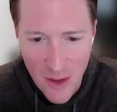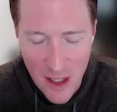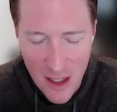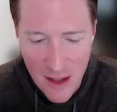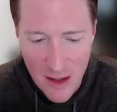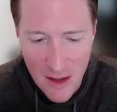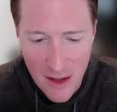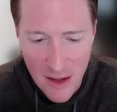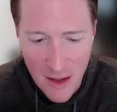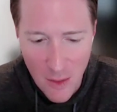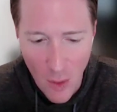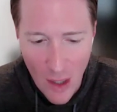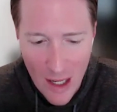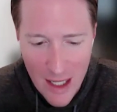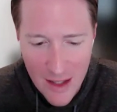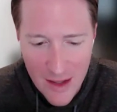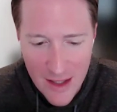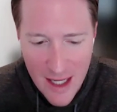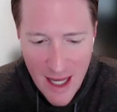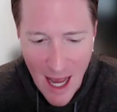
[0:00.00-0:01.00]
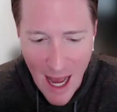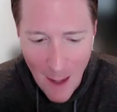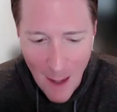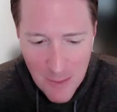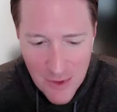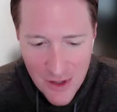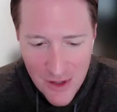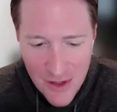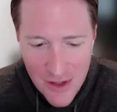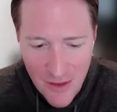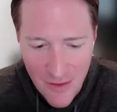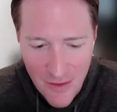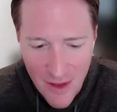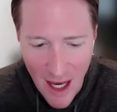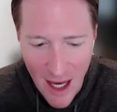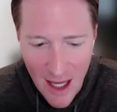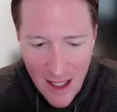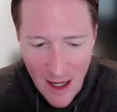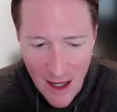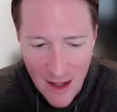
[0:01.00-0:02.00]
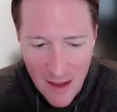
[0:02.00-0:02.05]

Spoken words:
And in the absence of that,